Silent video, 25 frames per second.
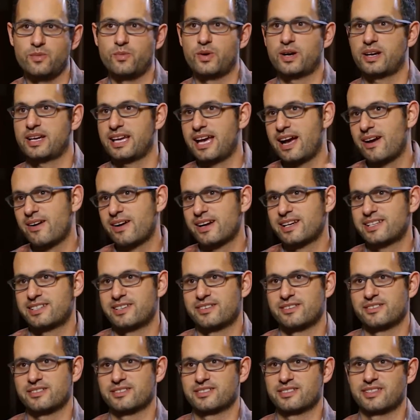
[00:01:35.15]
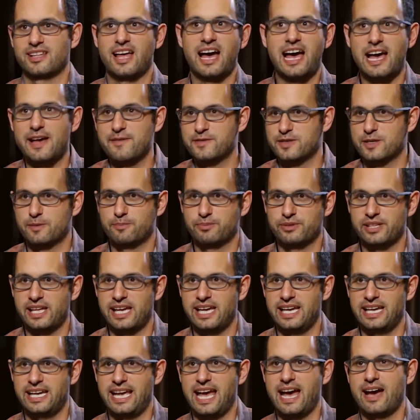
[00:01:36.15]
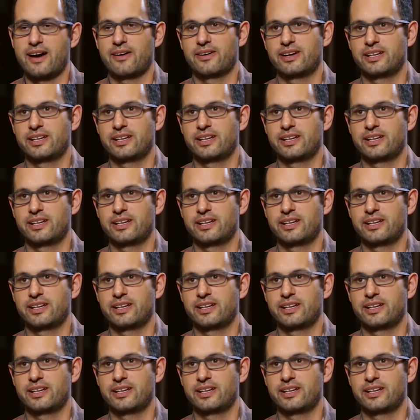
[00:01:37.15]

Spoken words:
where characters' lives are playing out,